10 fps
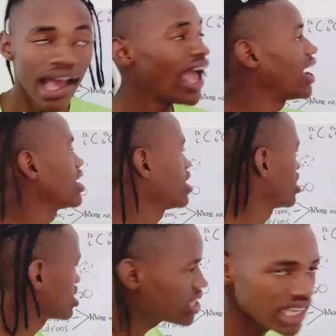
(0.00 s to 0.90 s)
and then the
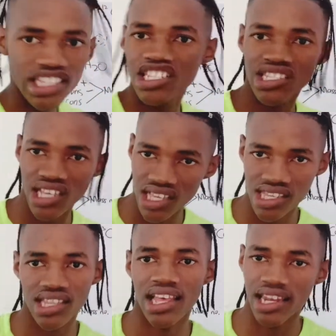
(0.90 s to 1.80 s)
C just tells
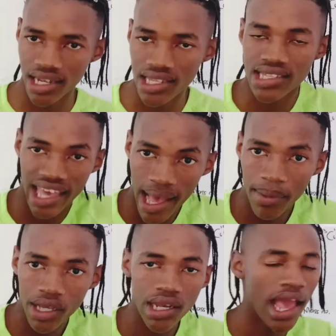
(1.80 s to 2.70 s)
us that it is
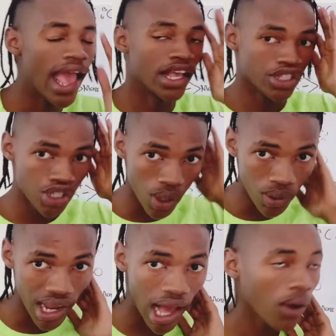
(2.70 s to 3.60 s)
carbon. So
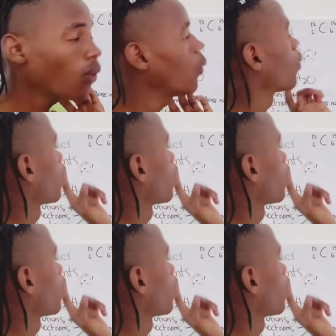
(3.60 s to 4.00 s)
now,